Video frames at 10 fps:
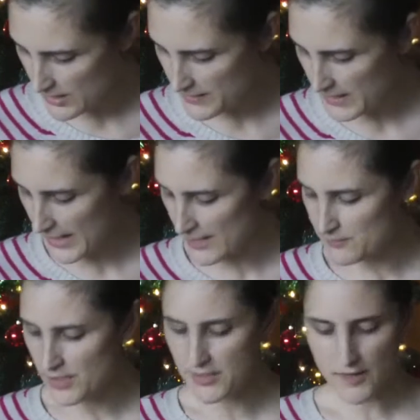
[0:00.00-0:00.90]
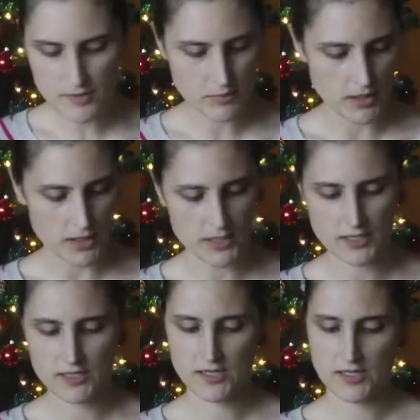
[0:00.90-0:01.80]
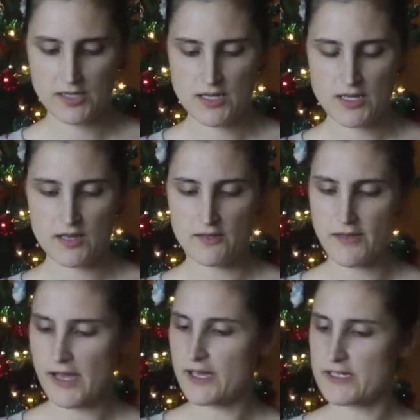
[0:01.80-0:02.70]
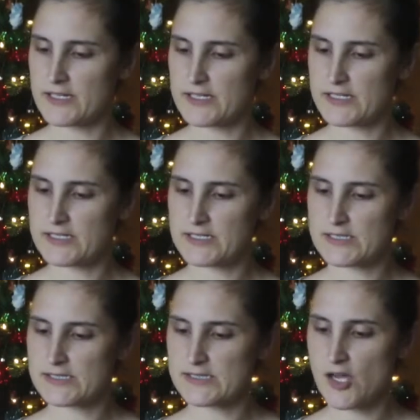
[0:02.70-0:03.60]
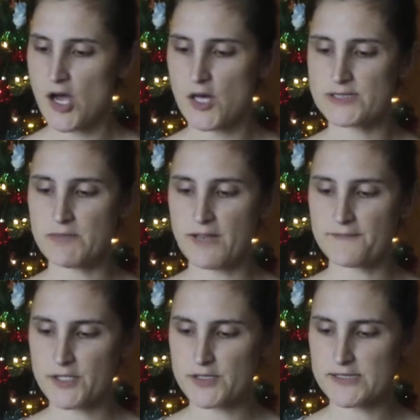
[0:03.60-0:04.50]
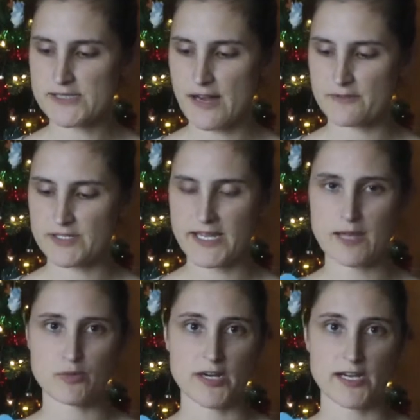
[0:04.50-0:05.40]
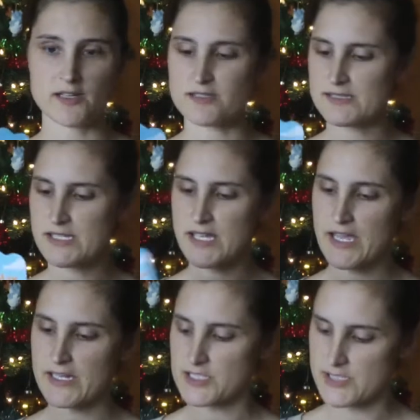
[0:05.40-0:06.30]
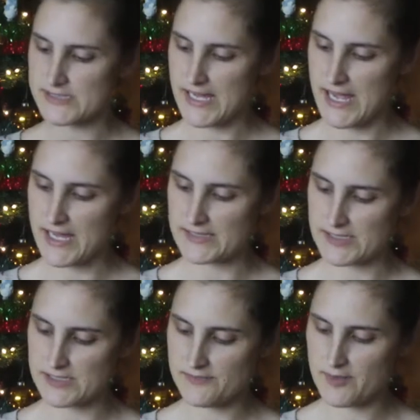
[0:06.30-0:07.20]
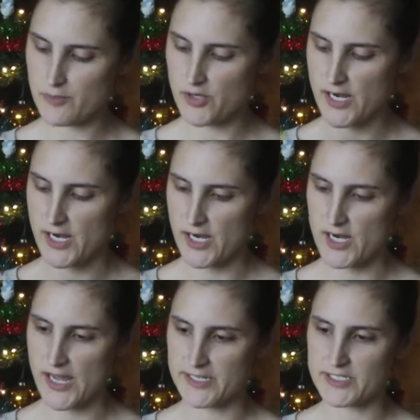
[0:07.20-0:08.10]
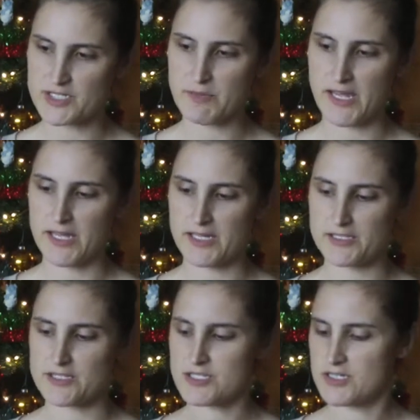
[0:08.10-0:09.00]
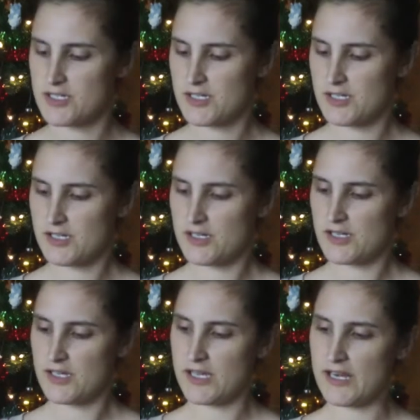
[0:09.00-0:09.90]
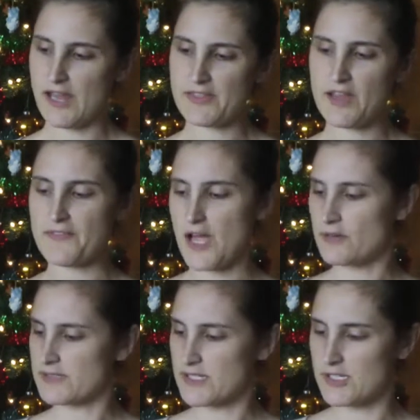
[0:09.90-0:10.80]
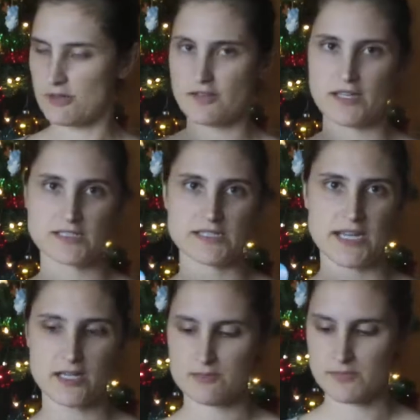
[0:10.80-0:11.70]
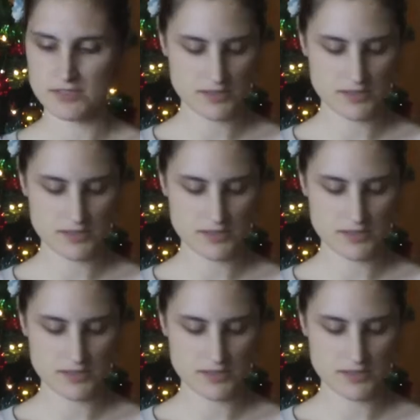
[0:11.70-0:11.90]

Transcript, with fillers: And then I got him another book that is called My First Everyday Prayers. And it just has a different prayer on each page and I thought that was a cute thing to get him.